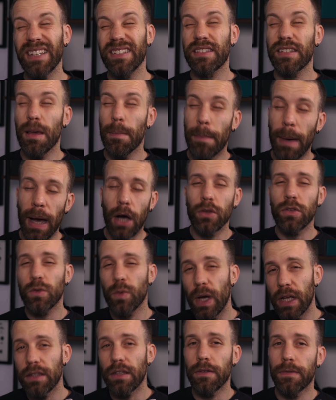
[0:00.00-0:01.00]
lasts about
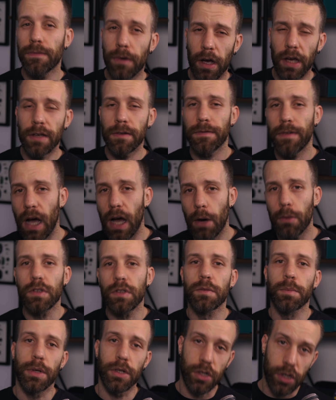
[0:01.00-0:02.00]
25
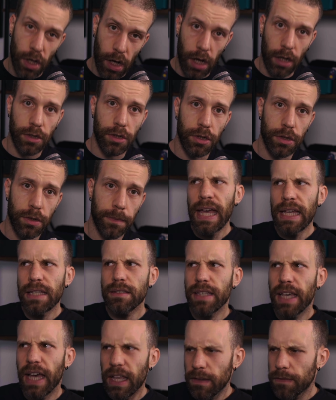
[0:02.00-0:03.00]
hours per charge.
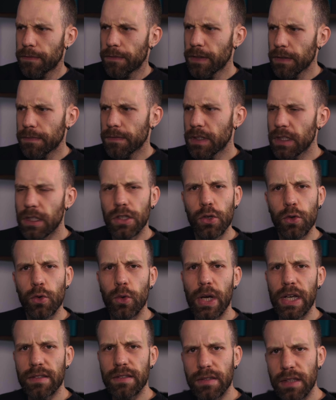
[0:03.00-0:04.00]
And at $50
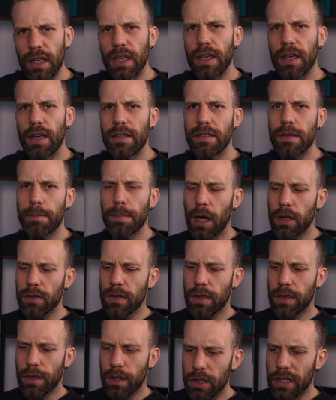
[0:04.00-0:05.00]
USD, it's
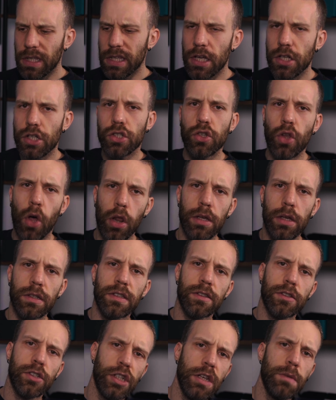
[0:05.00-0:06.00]
about
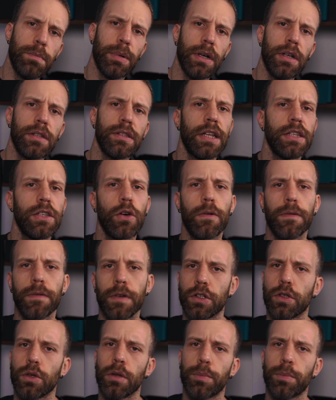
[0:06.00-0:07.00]
$30-ish cheaper than the
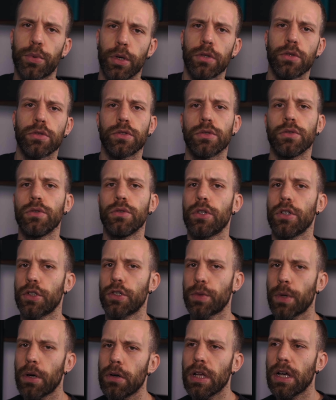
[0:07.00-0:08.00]
official Pro 2
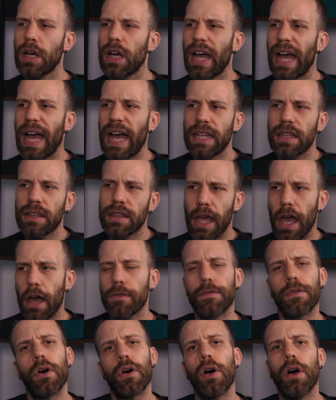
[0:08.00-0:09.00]
controller, and
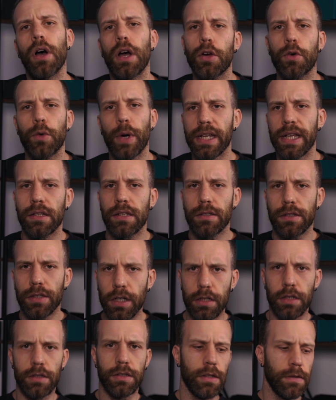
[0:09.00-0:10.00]
therefore a great
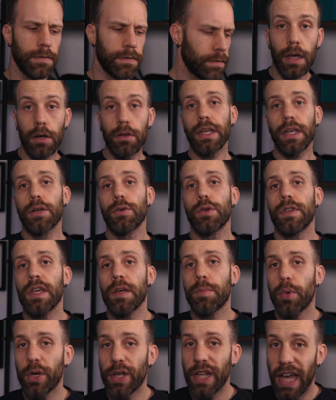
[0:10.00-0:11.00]
alternative. The only
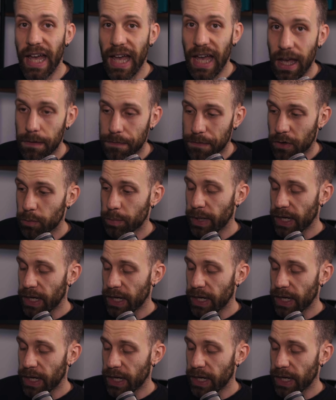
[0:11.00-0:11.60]
critique point I have